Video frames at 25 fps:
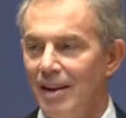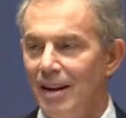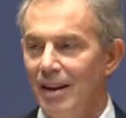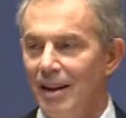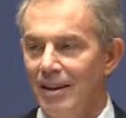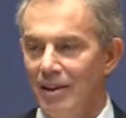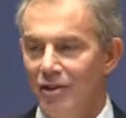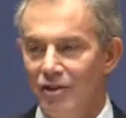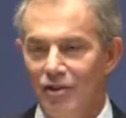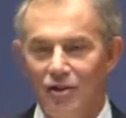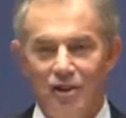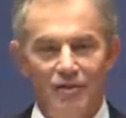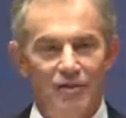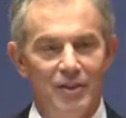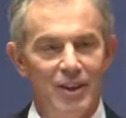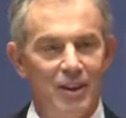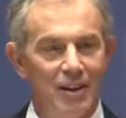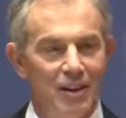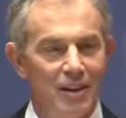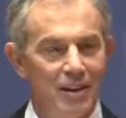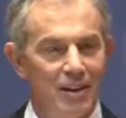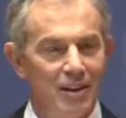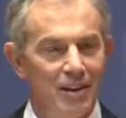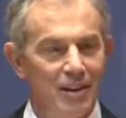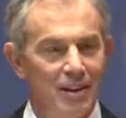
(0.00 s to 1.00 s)
and it's
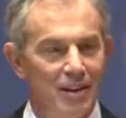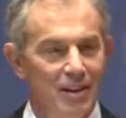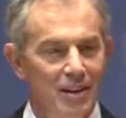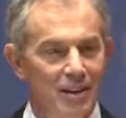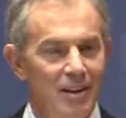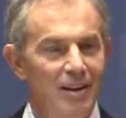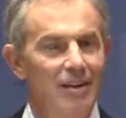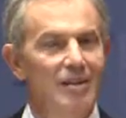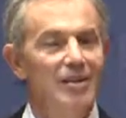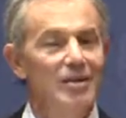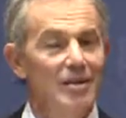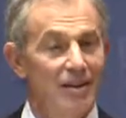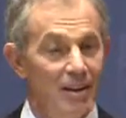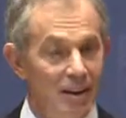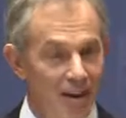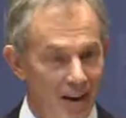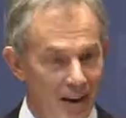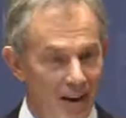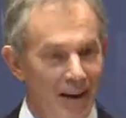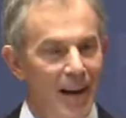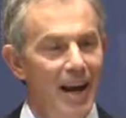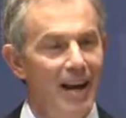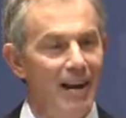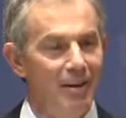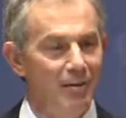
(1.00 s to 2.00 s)
shifting east
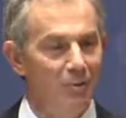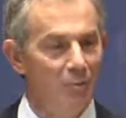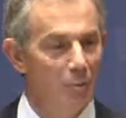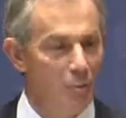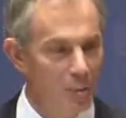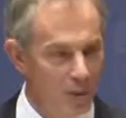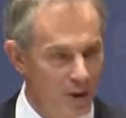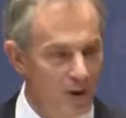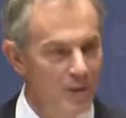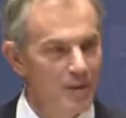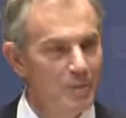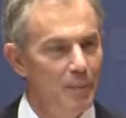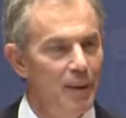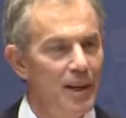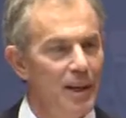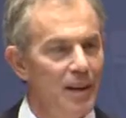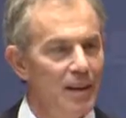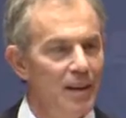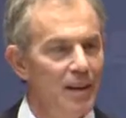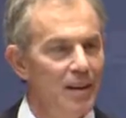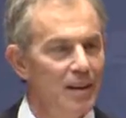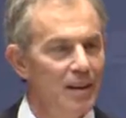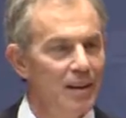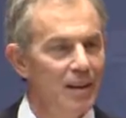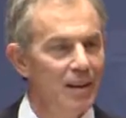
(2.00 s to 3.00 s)
again with
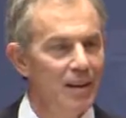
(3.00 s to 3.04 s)
speed.